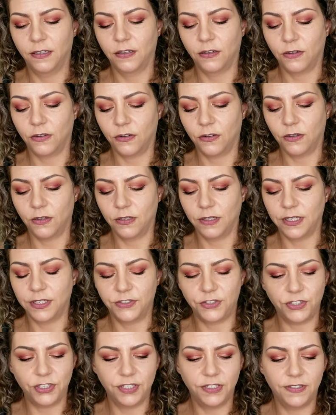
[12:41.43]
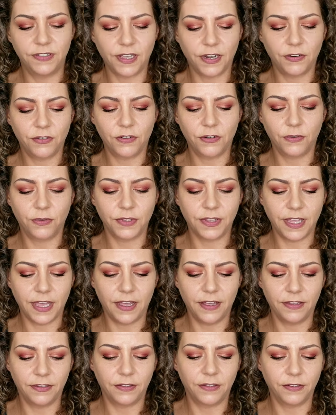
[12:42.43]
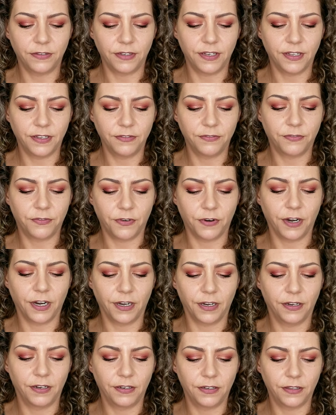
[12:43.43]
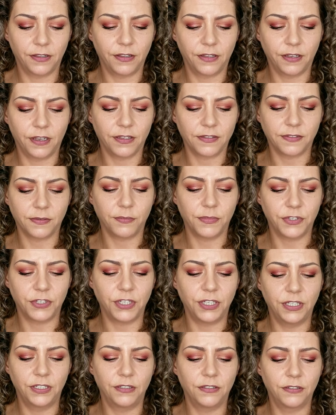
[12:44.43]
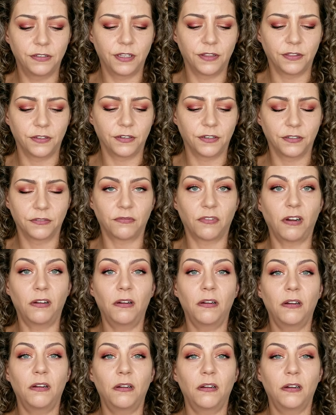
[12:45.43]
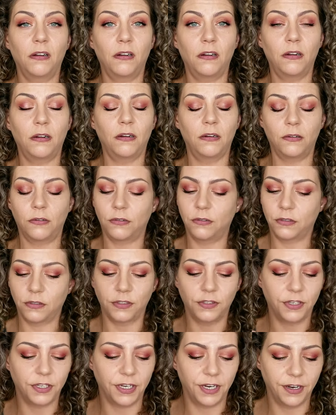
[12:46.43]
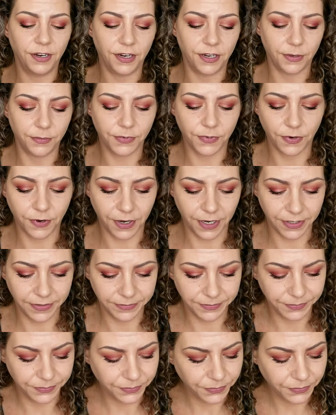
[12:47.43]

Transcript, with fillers: Holy jeez, I don't know what the hell they're digging for. They got some machine and they're... Oh, you can hear it, I'm sorry.